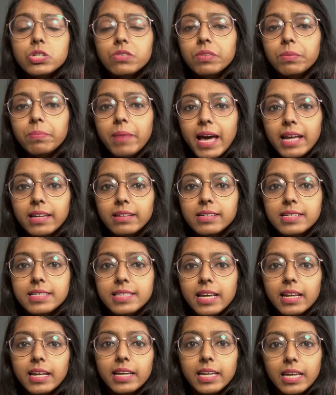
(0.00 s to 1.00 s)
of the planners
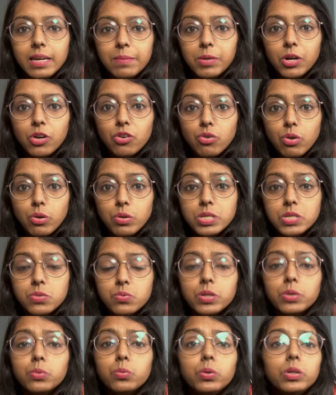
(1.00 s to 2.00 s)
that I came across
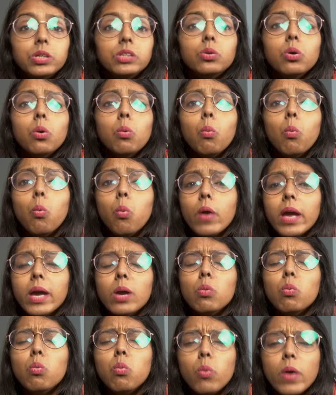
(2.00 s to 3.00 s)
were worth
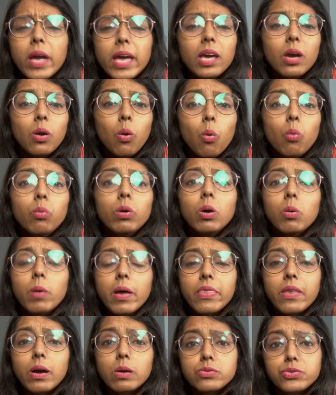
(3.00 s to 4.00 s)
way over
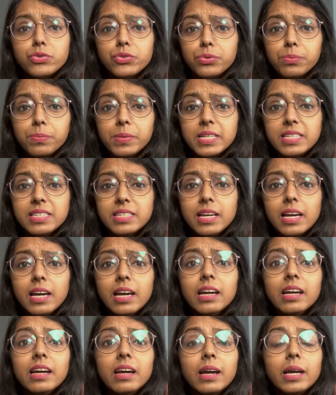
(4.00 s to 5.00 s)
1000 rupees.
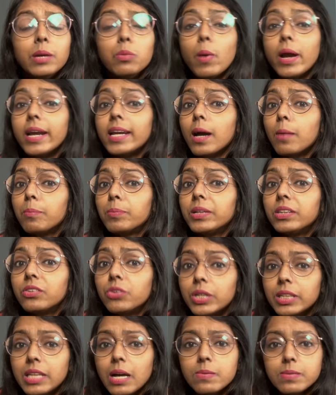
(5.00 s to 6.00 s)
It went up to
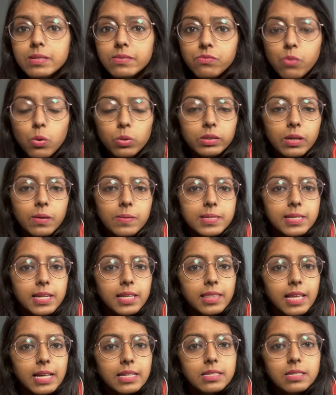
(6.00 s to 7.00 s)
3000, 4000, and
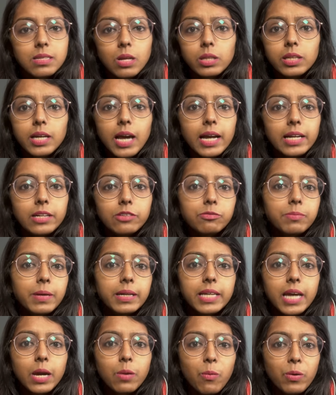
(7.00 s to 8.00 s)
that's not the kind of
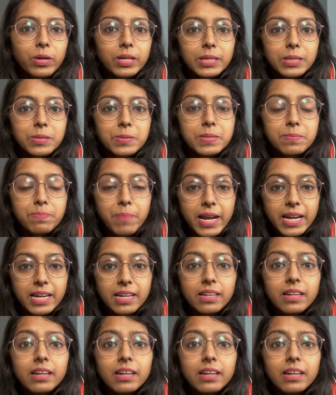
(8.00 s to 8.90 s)
money I wanted to spend,